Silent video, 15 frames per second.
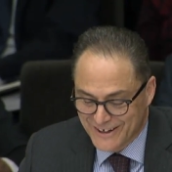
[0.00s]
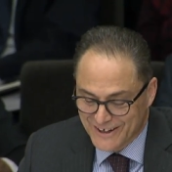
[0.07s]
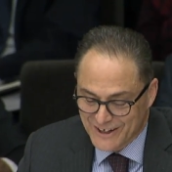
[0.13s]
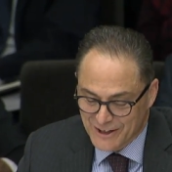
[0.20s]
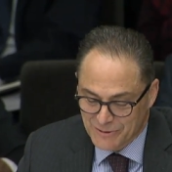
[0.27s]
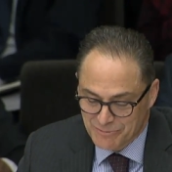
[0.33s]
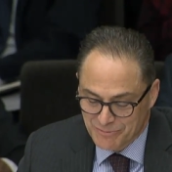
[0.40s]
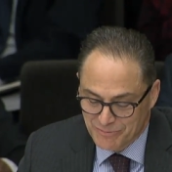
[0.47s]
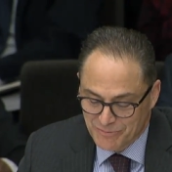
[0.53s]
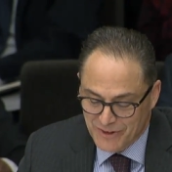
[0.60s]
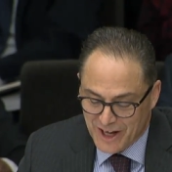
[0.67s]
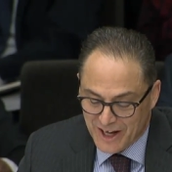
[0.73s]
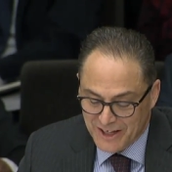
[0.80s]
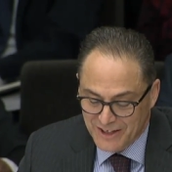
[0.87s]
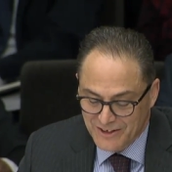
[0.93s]
Um,
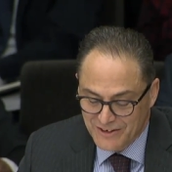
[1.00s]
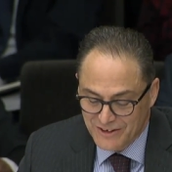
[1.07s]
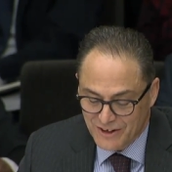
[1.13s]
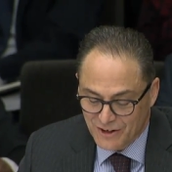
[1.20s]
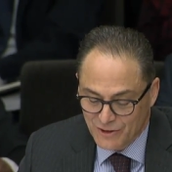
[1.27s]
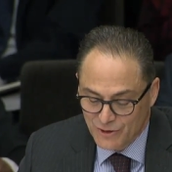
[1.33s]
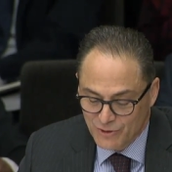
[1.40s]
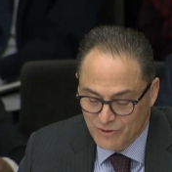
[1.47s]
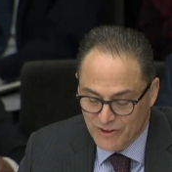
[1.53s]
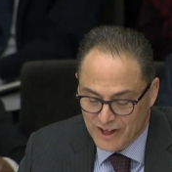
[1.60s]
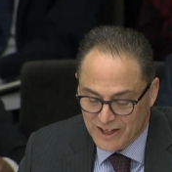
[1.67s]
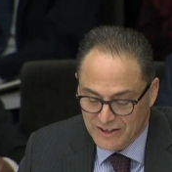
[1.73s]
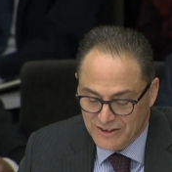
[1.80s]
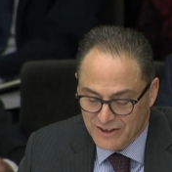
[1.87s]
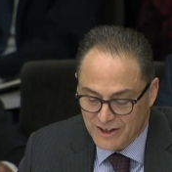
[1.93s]
I can tell you
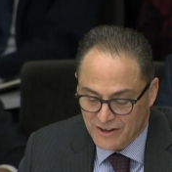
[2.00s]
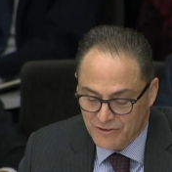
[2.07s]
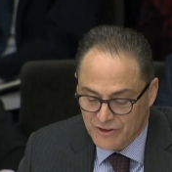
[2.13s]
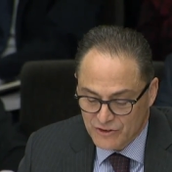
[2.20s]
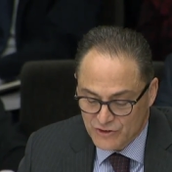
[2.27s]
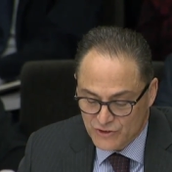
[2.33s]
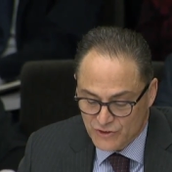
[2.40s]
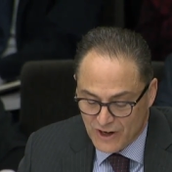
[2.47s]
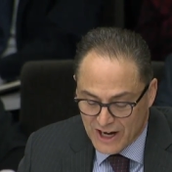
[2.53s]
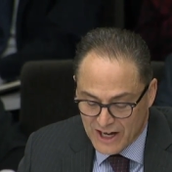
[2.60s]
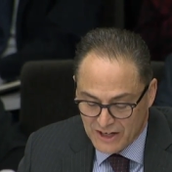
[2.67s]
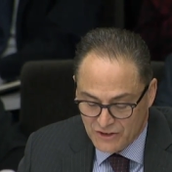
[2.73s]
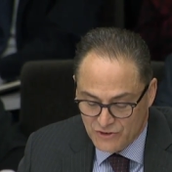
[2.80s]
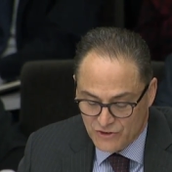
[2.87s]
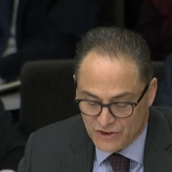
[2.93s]
that uh, this
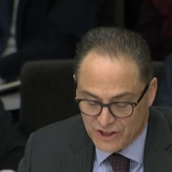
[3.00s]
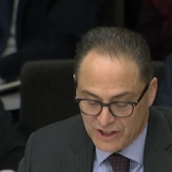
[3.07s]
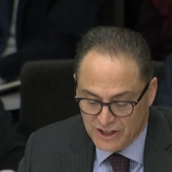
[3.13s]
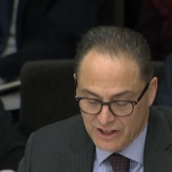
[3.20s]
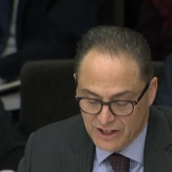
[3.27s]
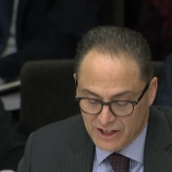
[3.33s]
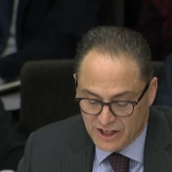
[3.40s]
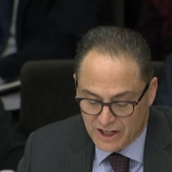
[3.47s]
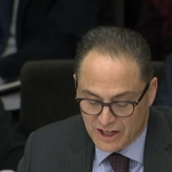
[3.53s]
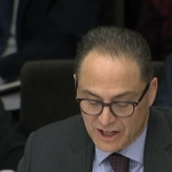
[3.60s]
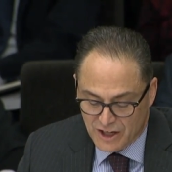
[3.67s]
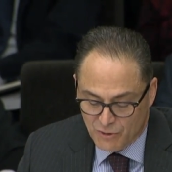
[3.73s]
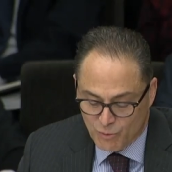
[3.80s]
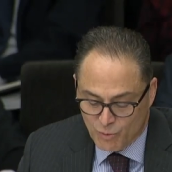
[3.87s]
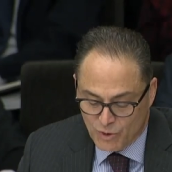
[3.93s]
strategy
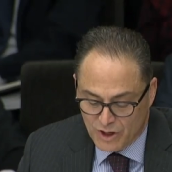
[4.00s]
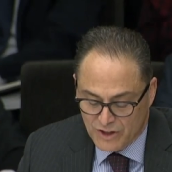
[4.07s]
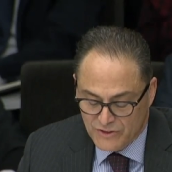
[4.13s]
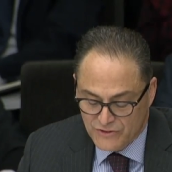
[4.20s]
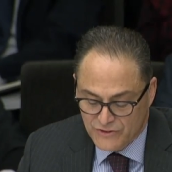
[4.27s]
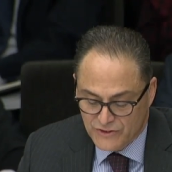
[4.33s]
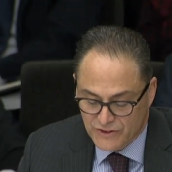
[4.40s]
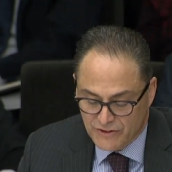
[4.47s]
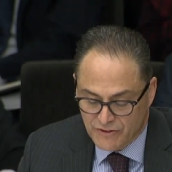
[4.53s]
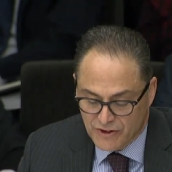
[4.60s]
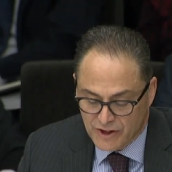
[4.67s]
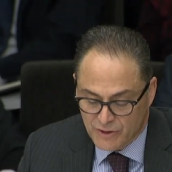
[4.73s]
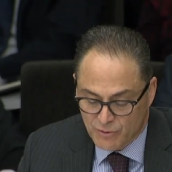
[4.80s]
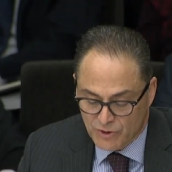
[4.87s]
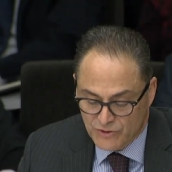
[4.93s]
uh, was
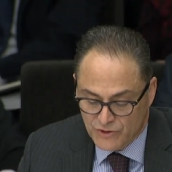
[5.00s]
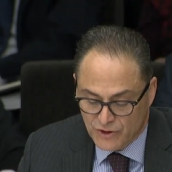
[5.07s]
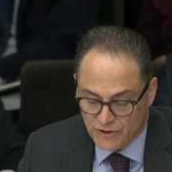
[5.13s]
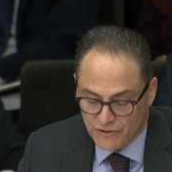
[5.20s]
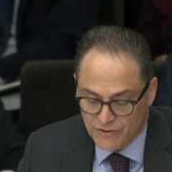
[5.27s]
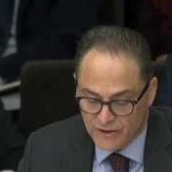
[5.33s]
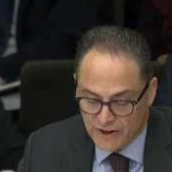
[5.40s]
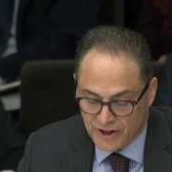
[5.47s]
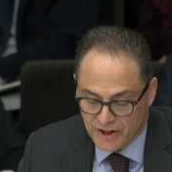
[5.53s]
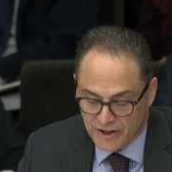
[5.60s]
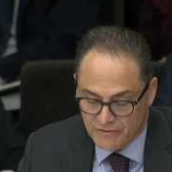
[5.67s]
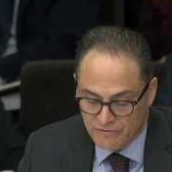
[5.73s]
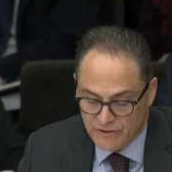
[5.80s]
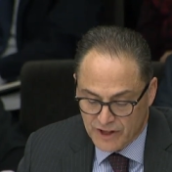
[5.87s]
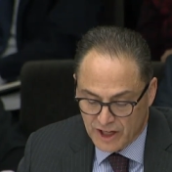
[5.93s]
the result
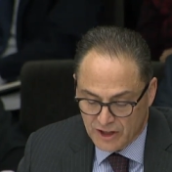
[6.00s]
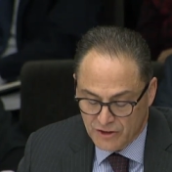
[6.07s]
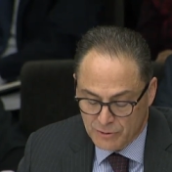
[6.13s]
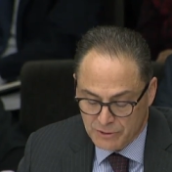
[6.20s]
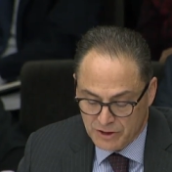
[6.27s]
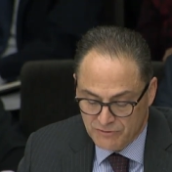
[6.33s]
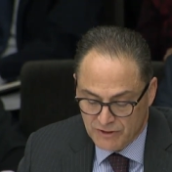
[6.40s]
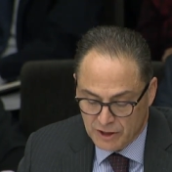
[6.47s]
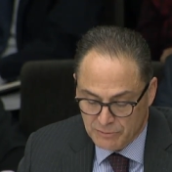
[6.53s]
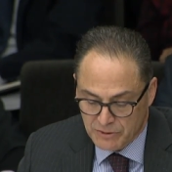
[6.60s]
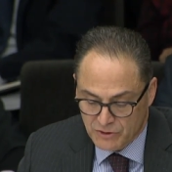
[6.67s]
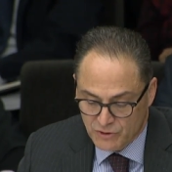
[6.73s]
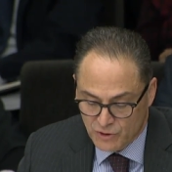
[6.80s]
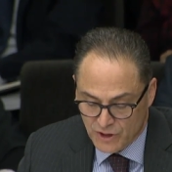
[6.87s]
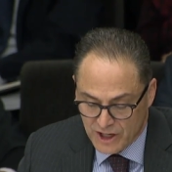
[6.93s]
of the Economic
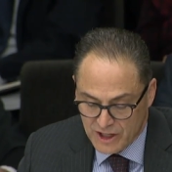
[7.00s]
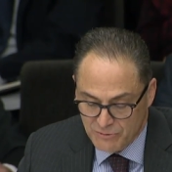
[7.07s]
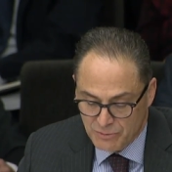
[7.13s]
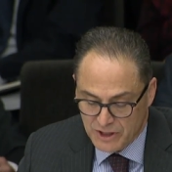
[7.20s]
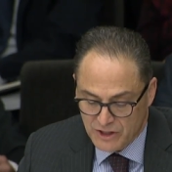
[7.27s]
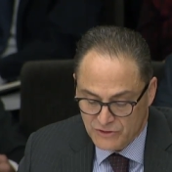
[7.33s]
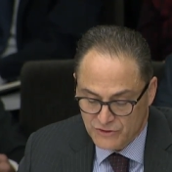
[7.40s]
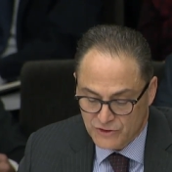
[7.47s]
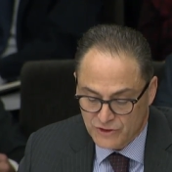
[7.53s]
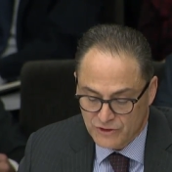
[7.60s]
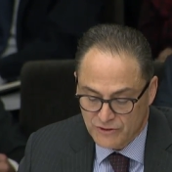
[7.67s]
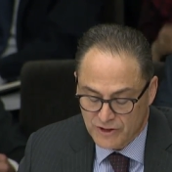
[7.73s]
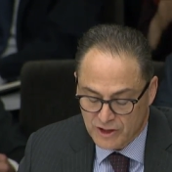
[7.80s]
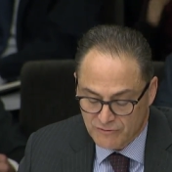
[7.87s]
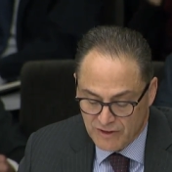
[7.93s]
Development and Trade
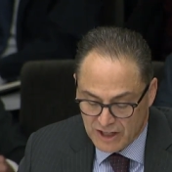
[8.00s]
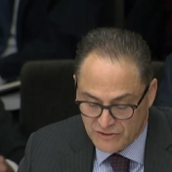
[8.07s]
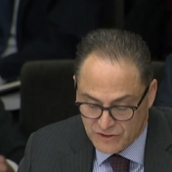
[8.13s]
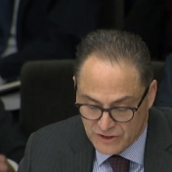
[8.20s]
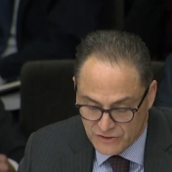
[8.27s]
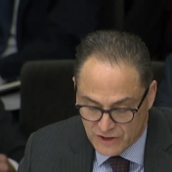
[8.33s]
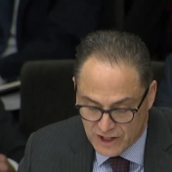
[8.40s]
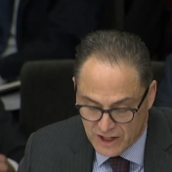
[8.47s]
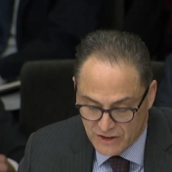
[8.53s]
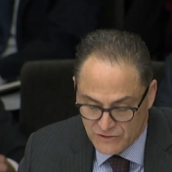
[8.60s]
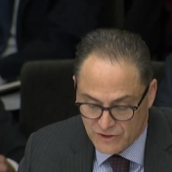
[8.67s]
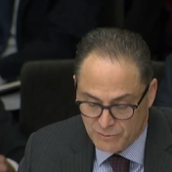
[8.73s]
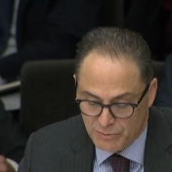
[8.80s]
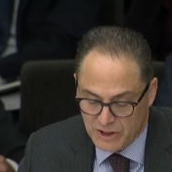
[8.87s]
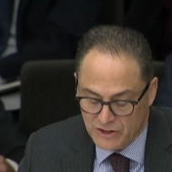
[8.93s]
Minister, the Advanced
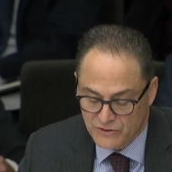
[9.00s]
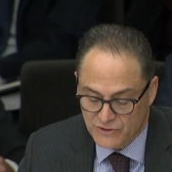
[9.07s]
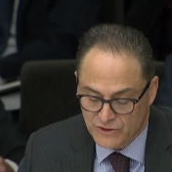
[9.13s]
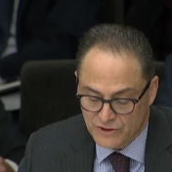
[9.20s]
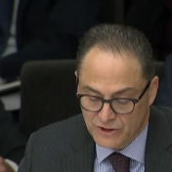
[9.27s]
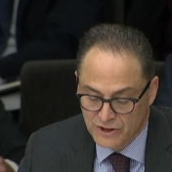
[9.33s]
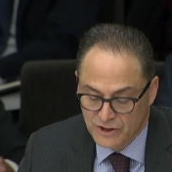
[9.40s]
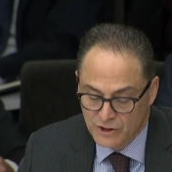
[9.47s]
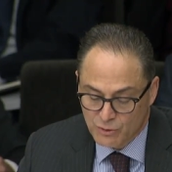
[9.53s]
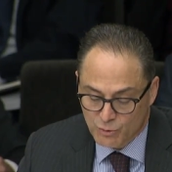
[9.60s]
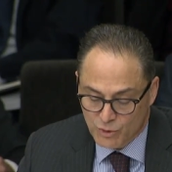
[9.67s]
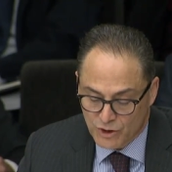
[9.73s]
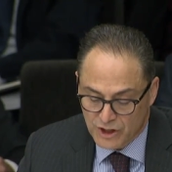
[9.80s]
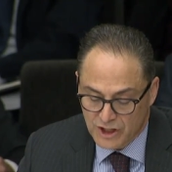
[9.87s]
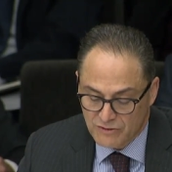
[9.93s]
Education Minister,
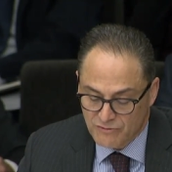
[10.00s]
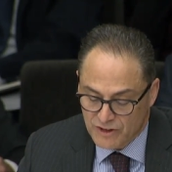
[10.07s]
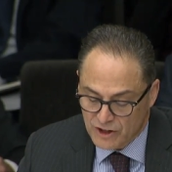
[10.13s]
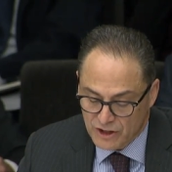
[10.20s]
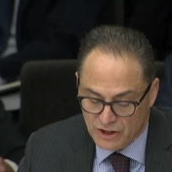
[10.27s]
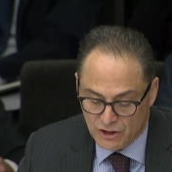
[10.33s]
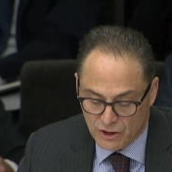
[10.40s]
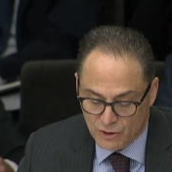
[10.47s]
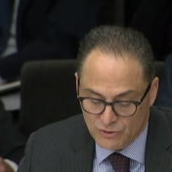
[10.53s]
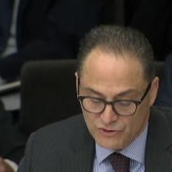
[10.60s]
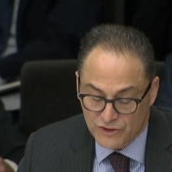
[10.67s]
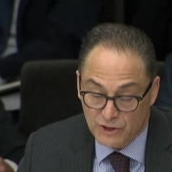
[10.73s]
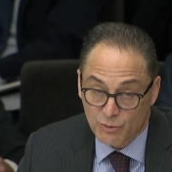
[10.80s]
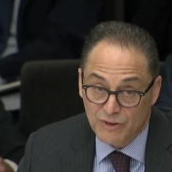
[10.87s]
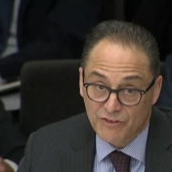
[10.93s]
working very
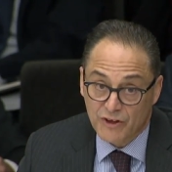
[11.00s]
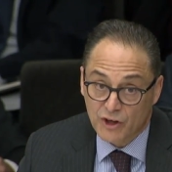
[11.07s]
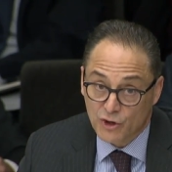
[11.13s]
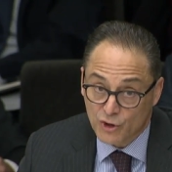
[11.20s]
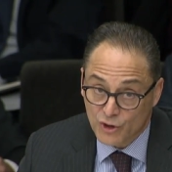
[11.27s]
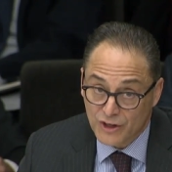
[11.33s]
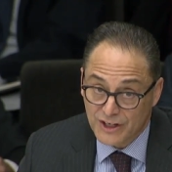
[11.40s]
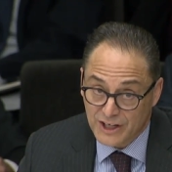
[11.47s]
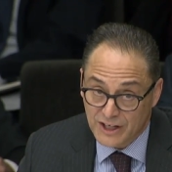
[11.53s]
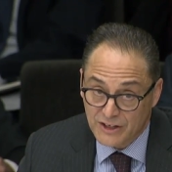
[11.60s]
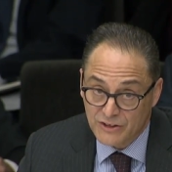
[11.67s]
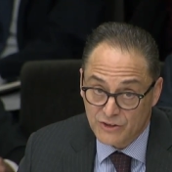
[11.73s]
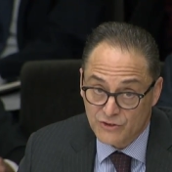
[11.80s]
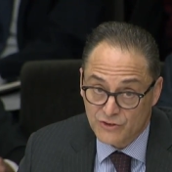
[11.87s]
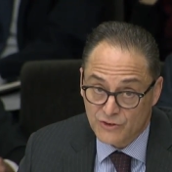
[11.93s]
closely with the current
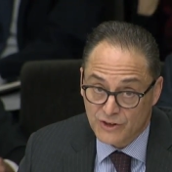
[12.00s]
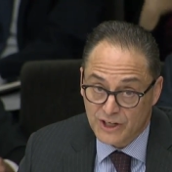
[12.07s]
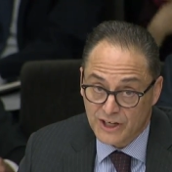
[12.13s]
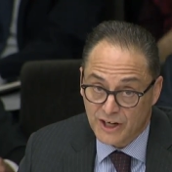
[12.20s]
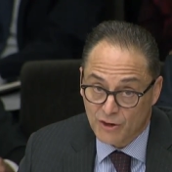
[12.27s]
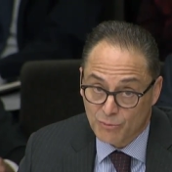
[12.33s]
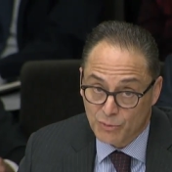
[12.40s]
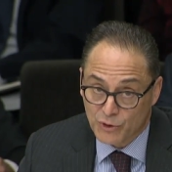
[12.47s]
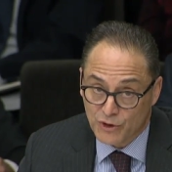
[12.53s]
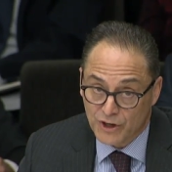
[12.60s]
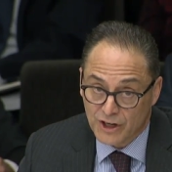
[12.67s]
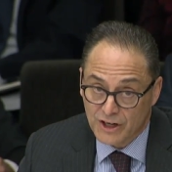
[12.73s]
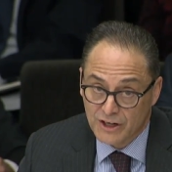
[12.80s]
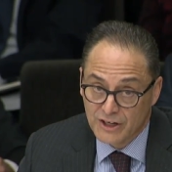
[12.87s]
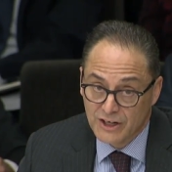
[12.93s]
industry in
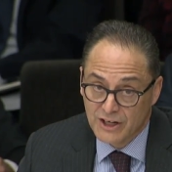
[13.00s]
Alberta